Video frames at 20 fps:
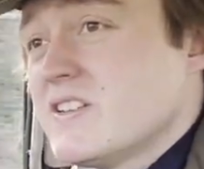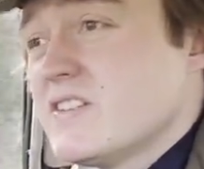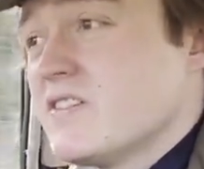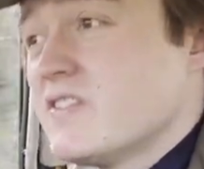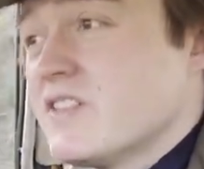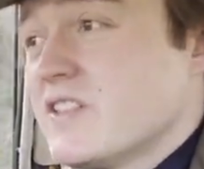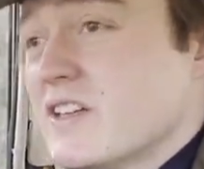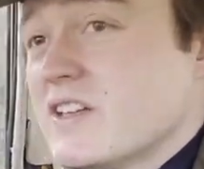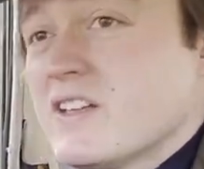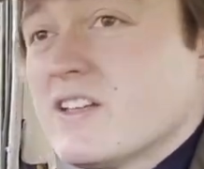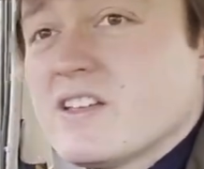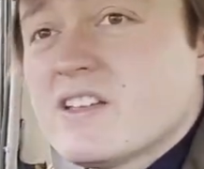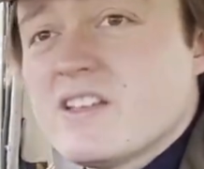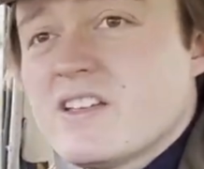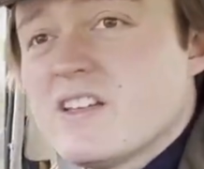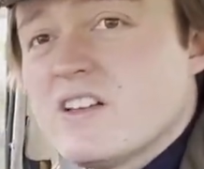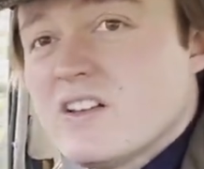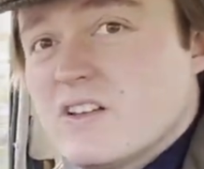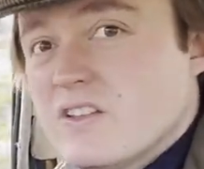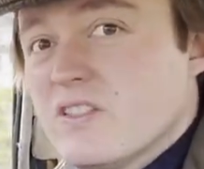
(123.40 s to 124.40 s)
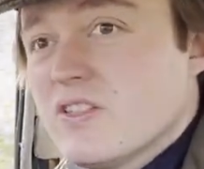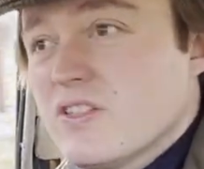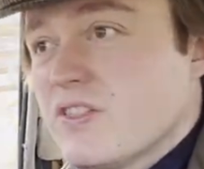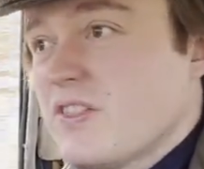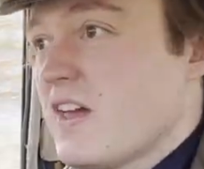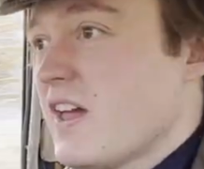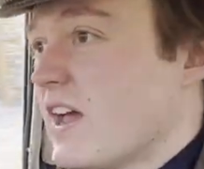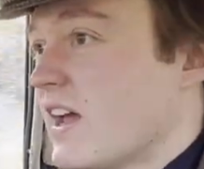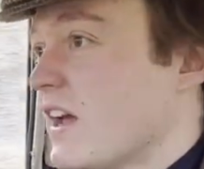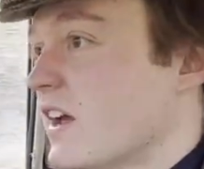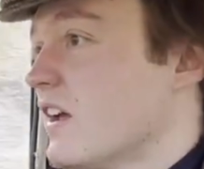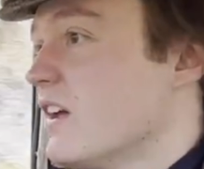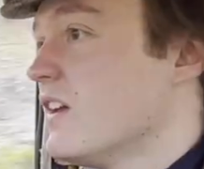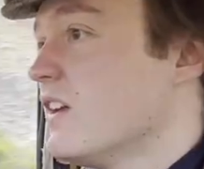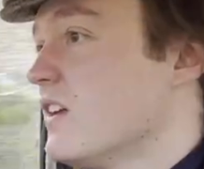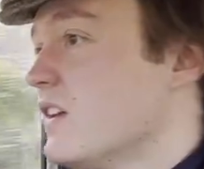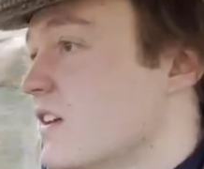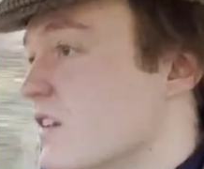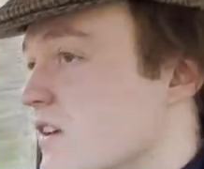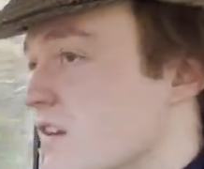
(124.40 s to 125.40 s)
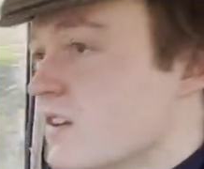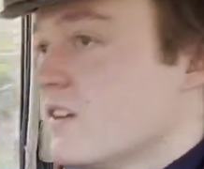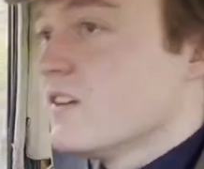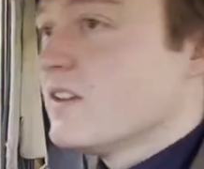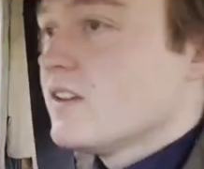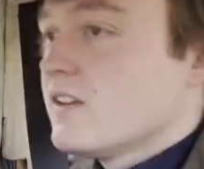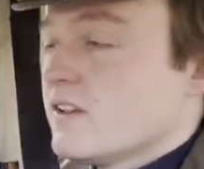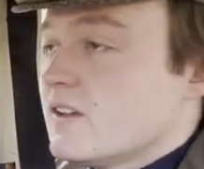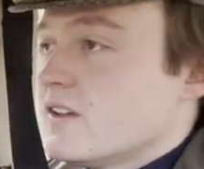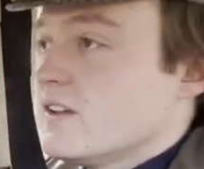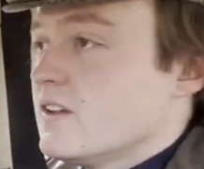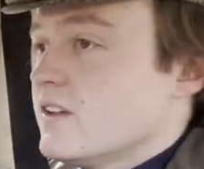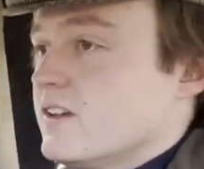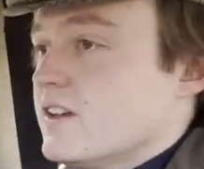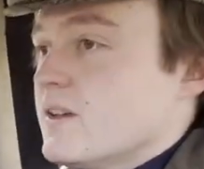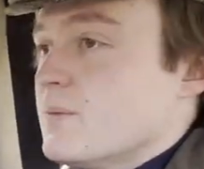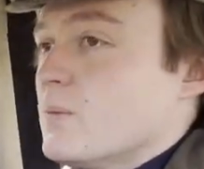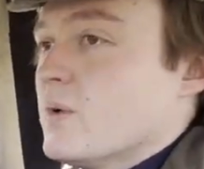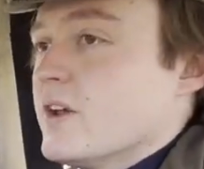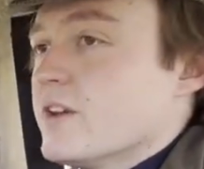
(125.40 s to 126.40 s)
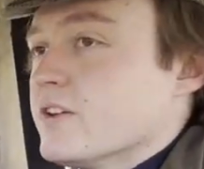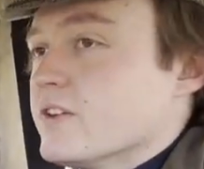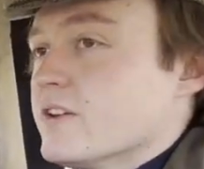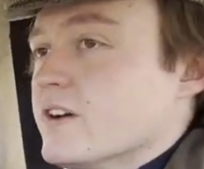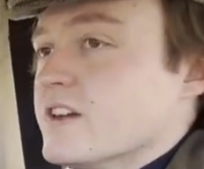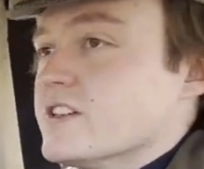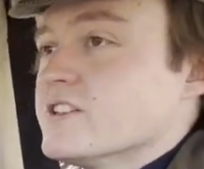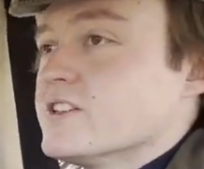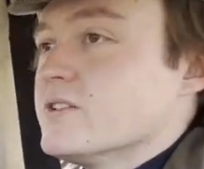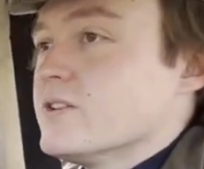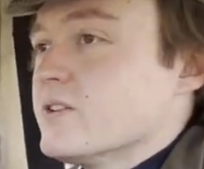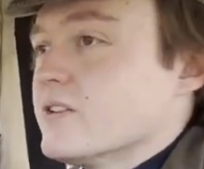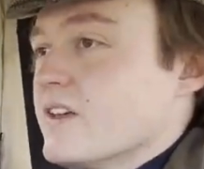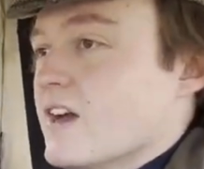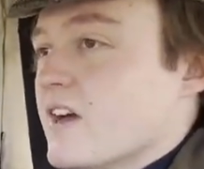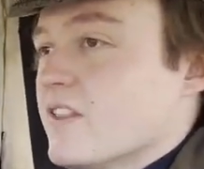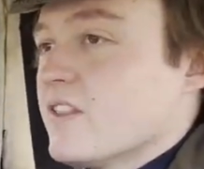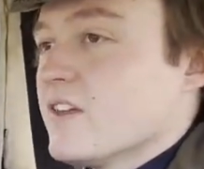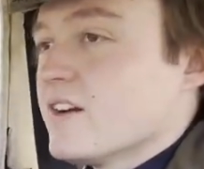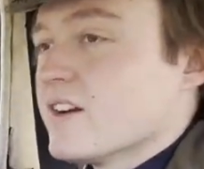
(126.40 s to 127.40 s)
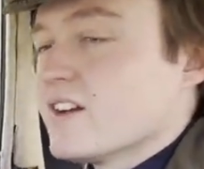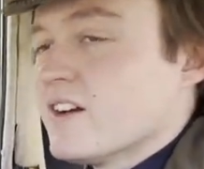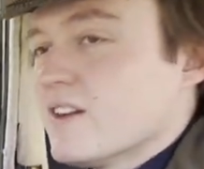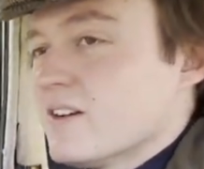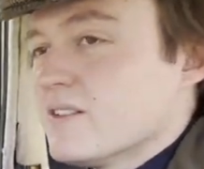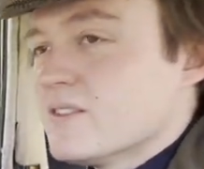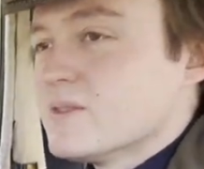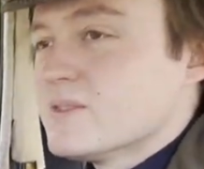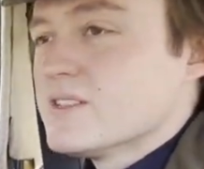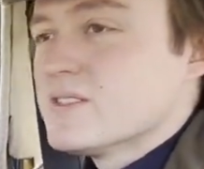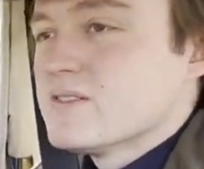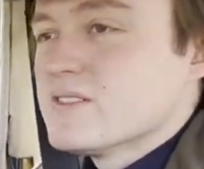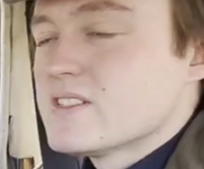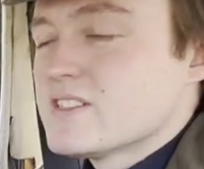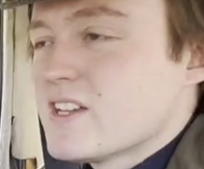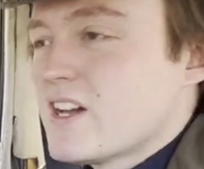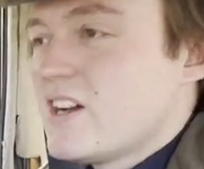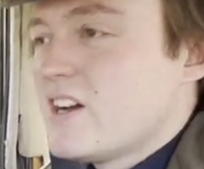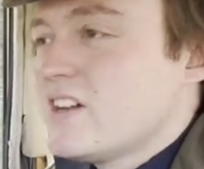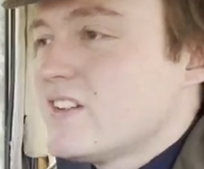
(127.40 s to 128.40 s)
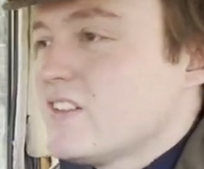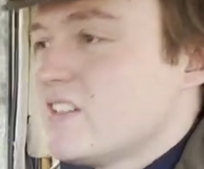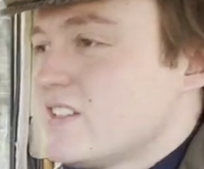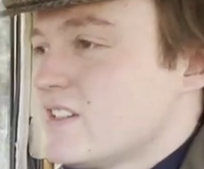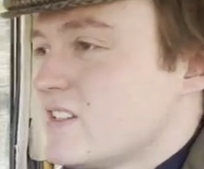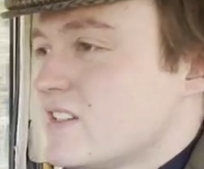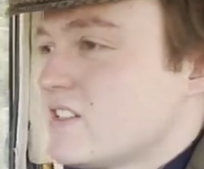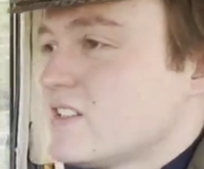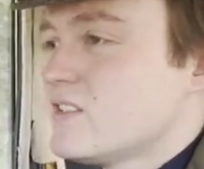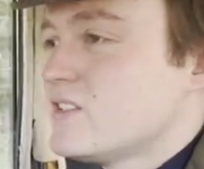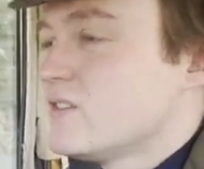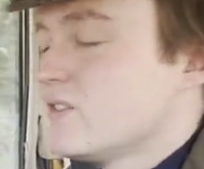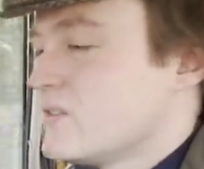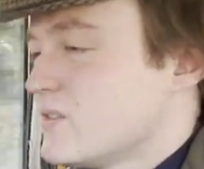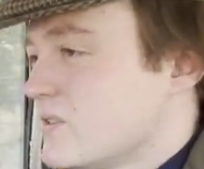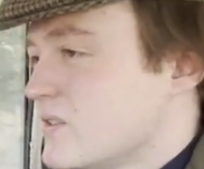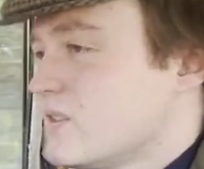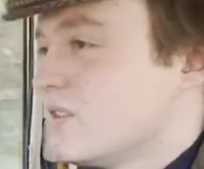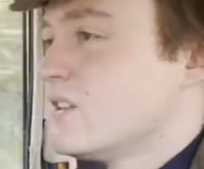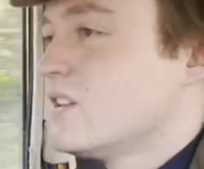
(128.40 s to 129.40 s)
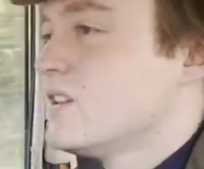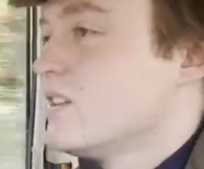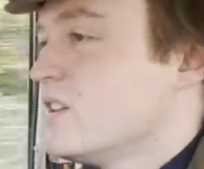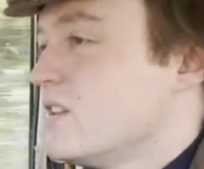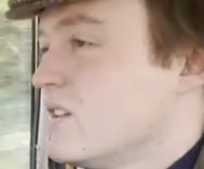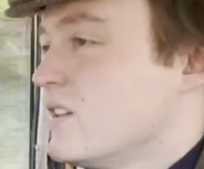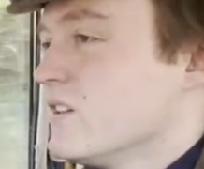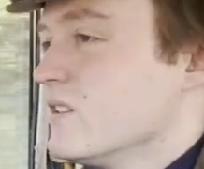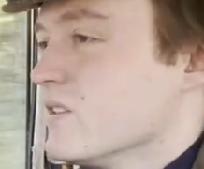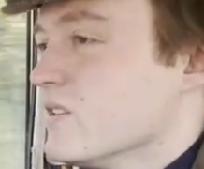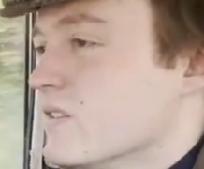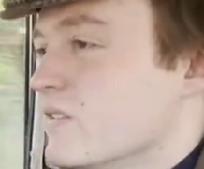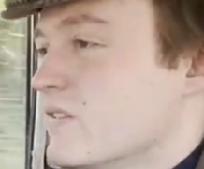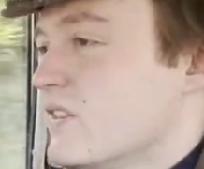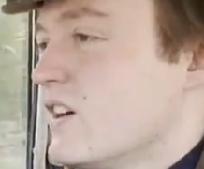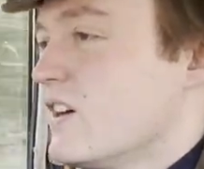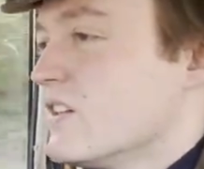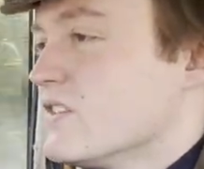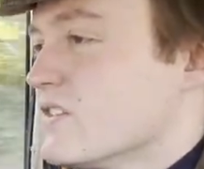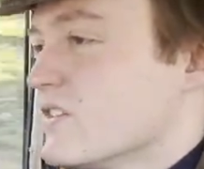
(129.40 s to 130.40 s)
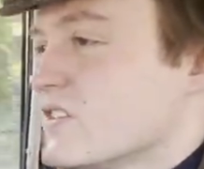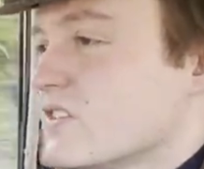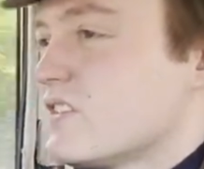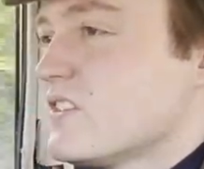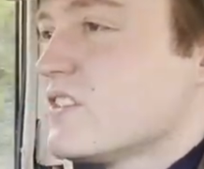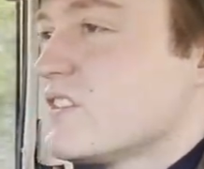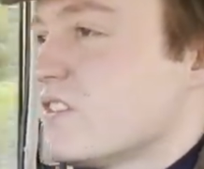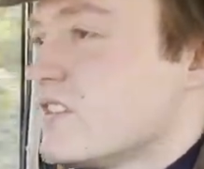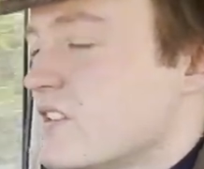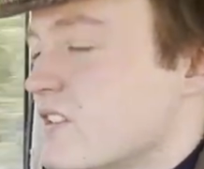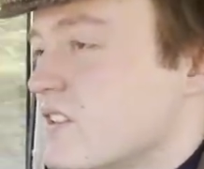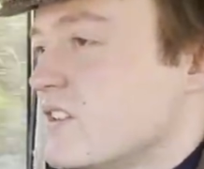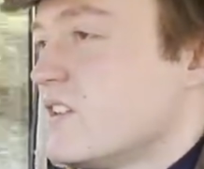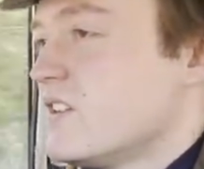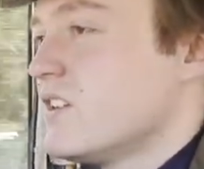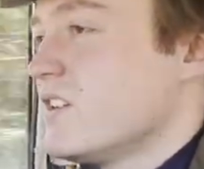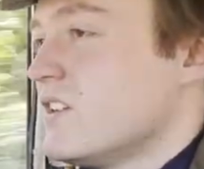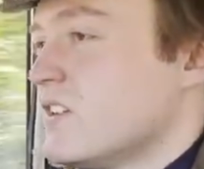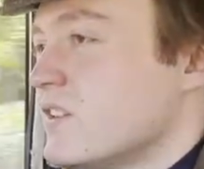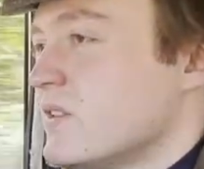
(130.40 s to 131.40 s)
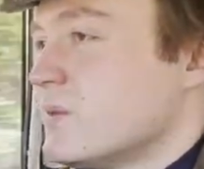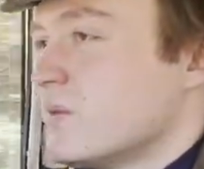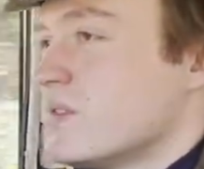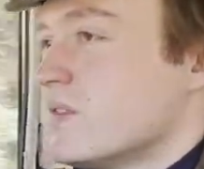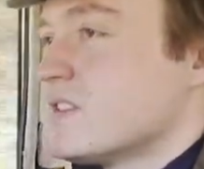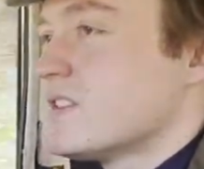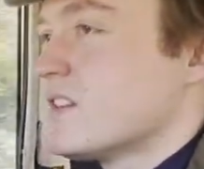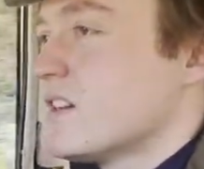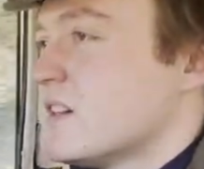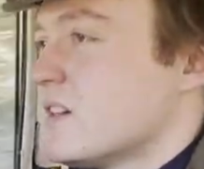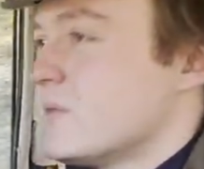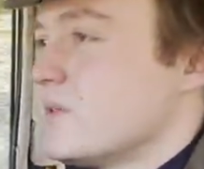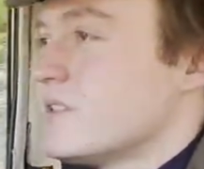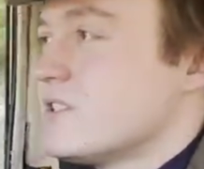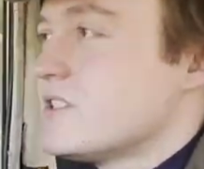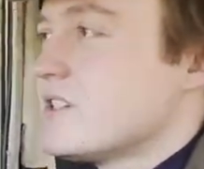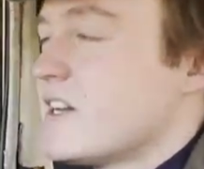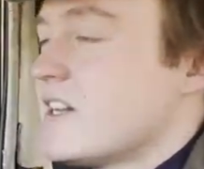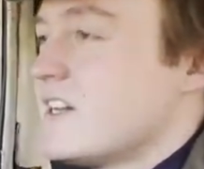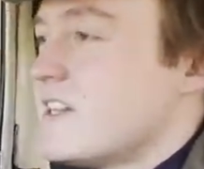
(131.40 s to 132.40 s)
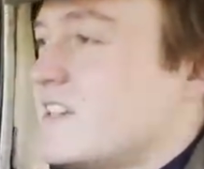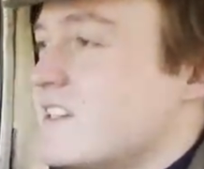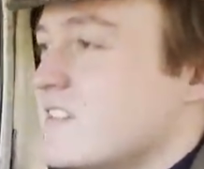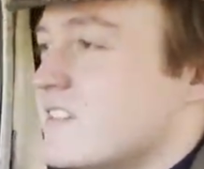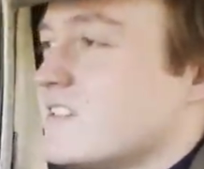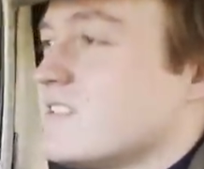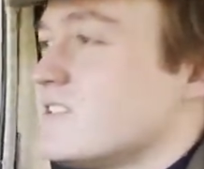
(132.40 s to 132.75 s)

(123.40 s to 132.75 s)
the thing in one direction or the other. I can't, was it retarded or advanced with a timing chain and the